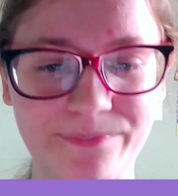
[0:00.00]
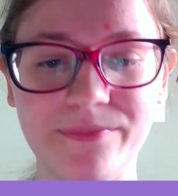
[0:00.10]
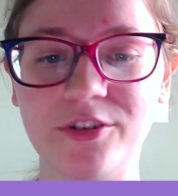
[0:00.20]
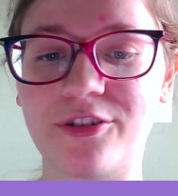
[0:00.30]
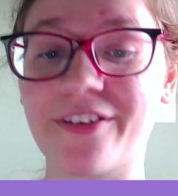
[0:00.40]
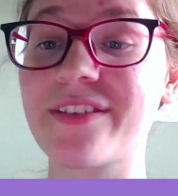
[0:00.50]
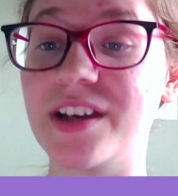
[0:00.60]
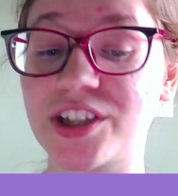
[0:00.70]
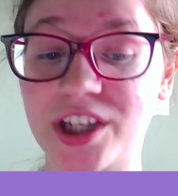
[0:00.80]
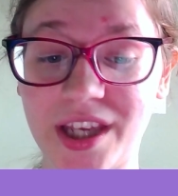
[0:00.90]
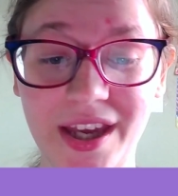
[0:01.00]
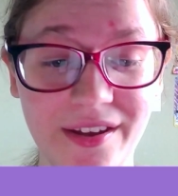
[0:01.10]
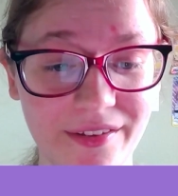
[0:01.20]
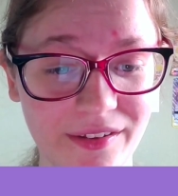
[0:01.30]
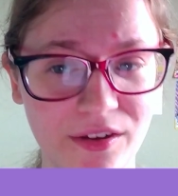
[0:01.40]
cross-stitch
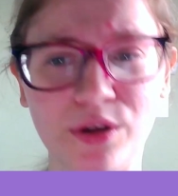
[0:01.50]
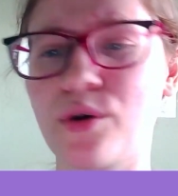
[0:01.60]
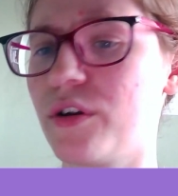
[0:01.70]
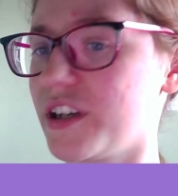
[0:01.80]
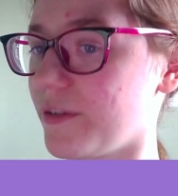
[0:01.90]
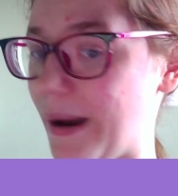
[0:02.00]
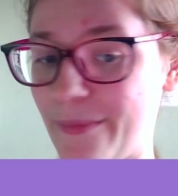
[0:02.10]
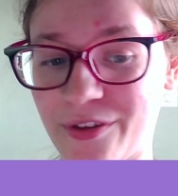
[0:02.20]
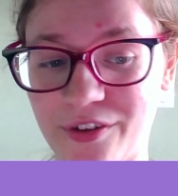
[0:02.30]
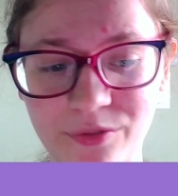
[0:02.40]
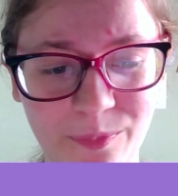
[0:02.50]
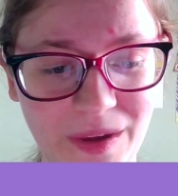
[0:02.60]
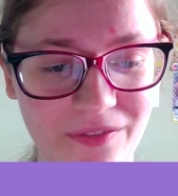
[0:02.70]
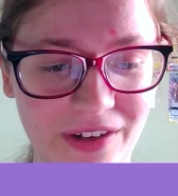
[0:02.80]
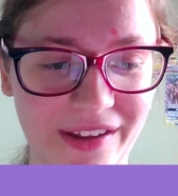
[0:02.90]
kit, according to Amazon, will
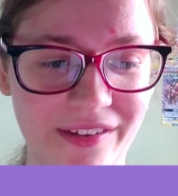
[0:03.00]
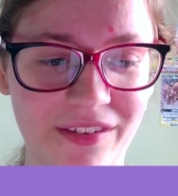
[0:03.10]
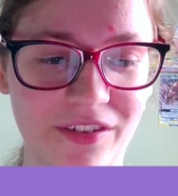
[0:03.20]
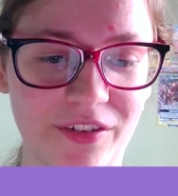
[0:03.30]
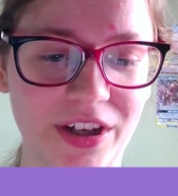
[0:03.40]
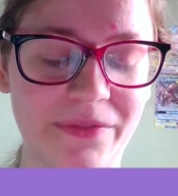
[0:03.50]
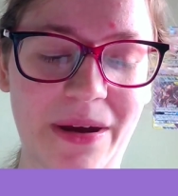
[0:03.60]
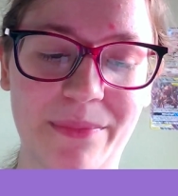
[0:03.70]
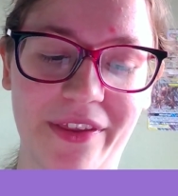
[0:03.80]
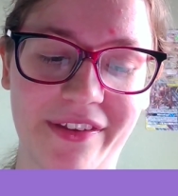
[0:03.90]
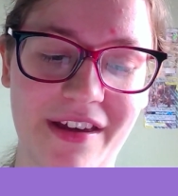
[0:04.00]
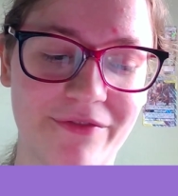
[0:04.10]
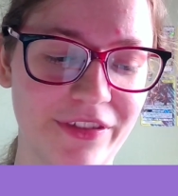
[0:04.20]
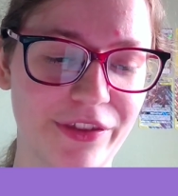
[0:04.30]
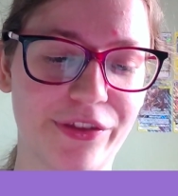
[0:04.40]
be released on November the
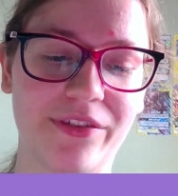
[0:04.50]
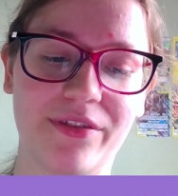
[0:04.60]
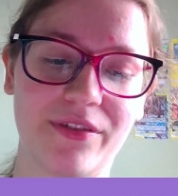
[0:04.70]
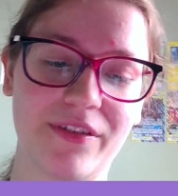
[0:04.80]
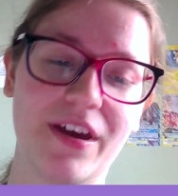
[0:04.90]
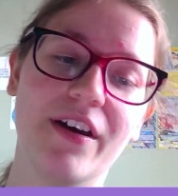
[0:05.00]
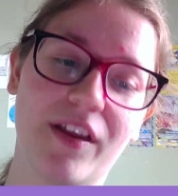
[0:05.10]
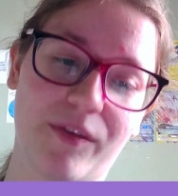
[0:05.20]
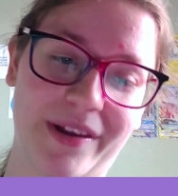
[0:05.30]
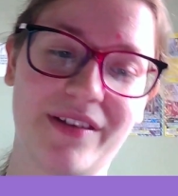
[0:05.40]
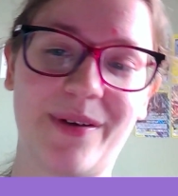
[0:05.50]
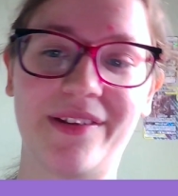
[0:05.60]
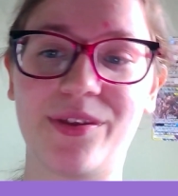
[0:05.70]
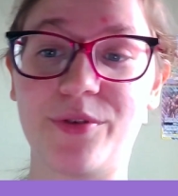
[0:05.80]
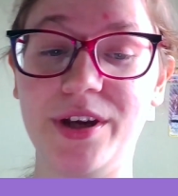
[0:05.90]
7th,
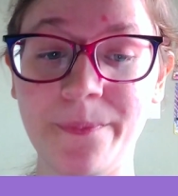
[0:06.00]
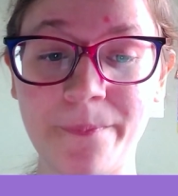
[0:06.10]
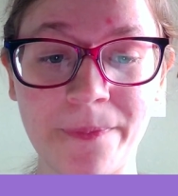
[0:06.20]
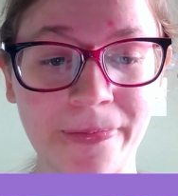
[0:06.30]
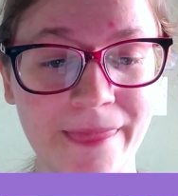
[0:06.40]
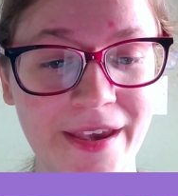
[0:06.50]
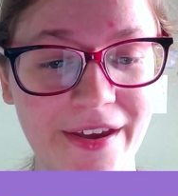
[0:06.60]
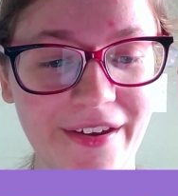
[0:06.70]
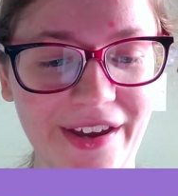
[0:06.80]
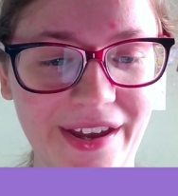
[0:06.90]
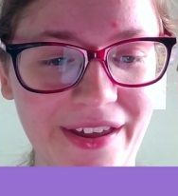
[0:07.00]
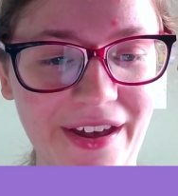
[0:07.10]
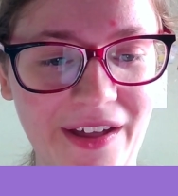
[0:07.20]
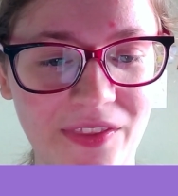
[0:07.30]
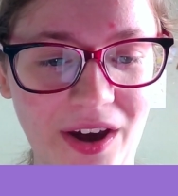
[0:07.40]
2023.
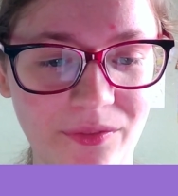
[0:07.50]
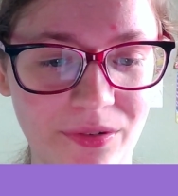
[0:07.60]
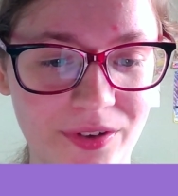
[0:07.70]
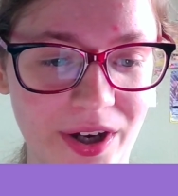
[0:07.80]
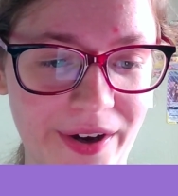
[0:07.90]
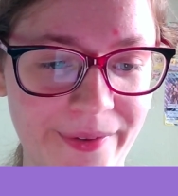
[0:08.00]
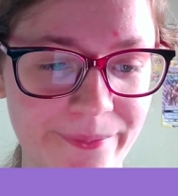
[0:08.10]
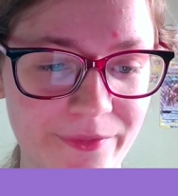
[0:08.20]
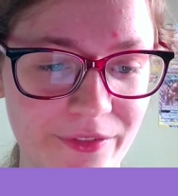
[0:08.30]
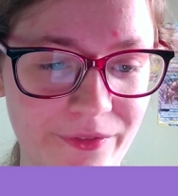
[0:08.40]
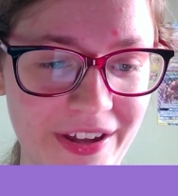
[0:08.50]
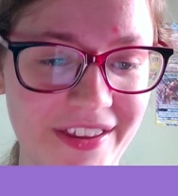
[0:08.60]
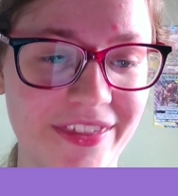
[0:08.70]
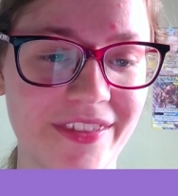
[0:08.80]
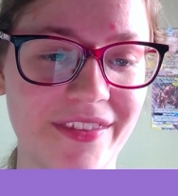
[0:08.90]
And that will come
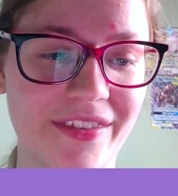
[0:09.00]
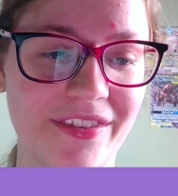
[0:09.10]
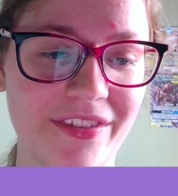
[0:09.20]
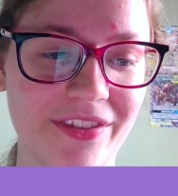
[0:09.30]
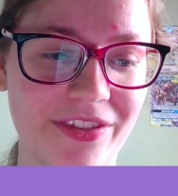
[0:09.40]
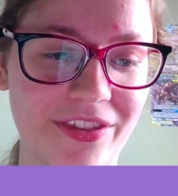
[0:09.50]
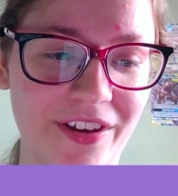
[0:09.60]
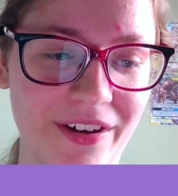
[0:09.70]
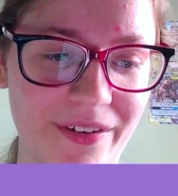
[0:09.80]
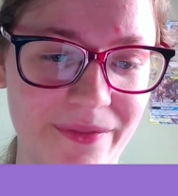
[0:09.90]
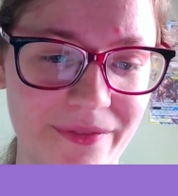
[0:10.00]
with the